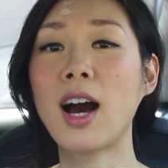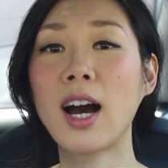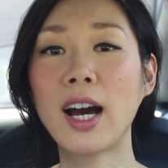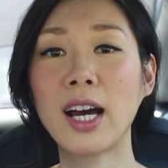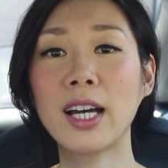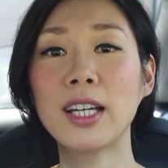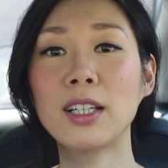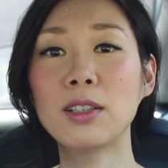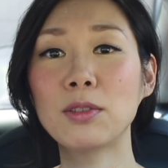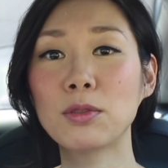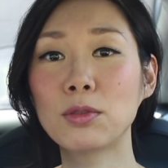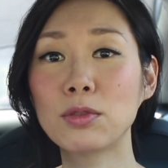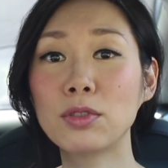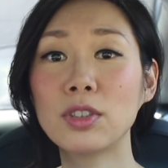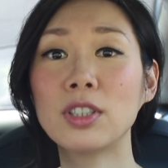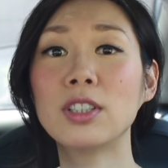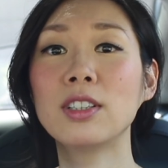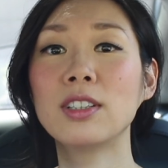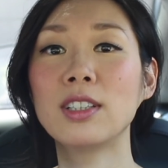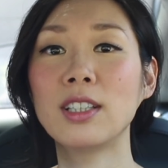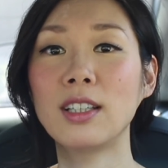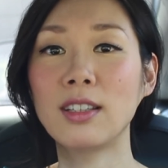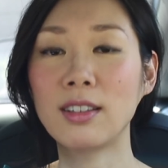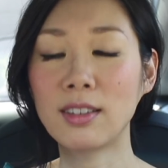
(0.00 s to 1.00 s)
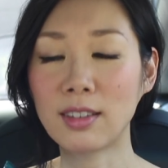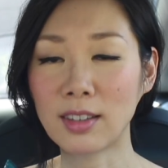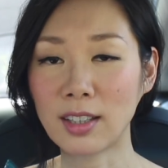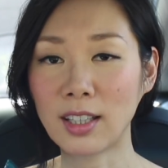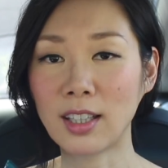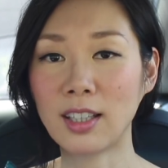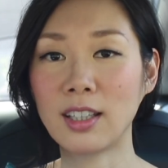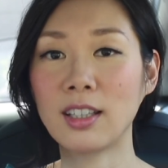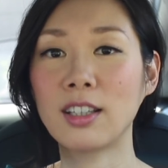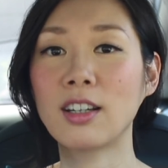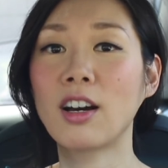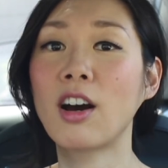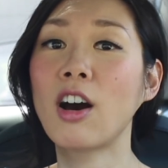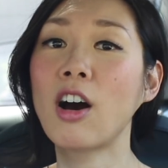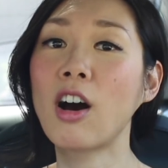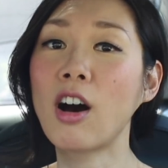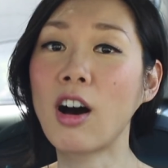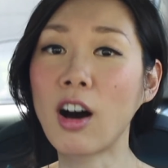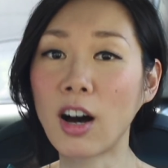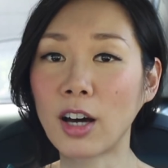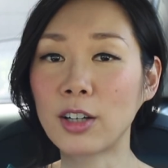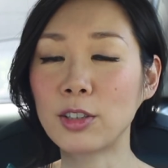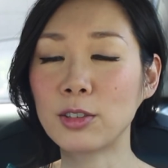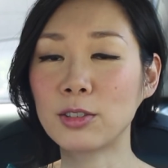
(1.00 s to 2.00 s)
I really think
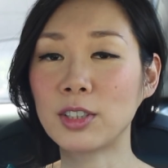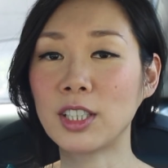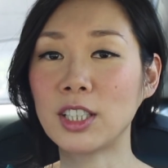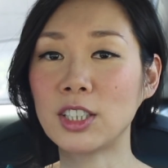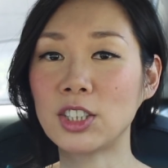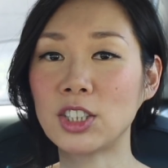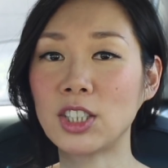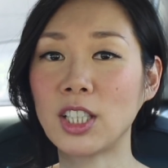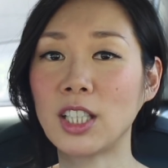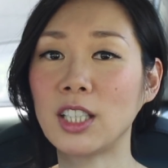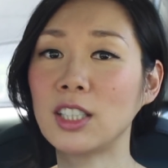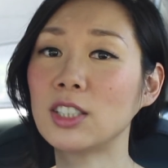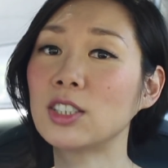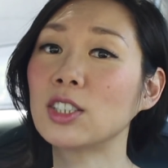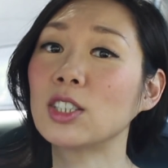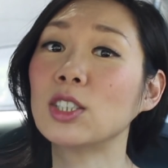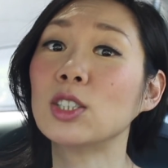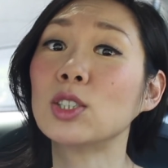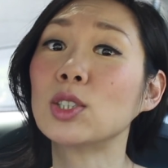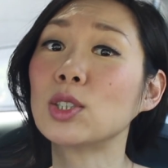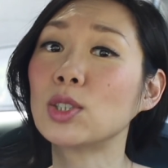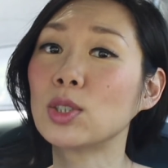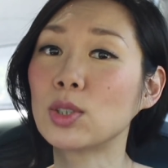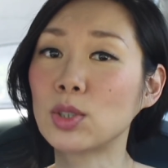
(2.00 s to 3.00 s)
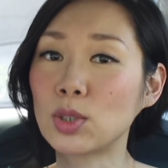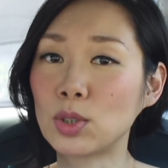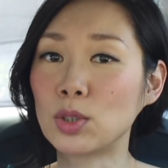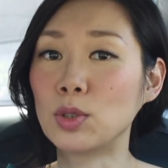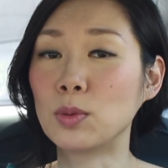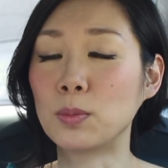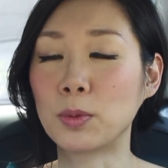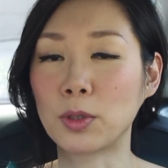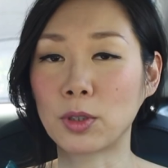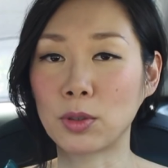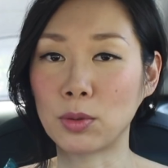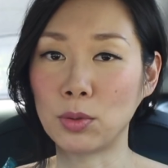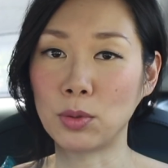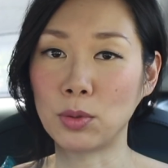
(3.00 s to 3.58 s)
auto lane change is super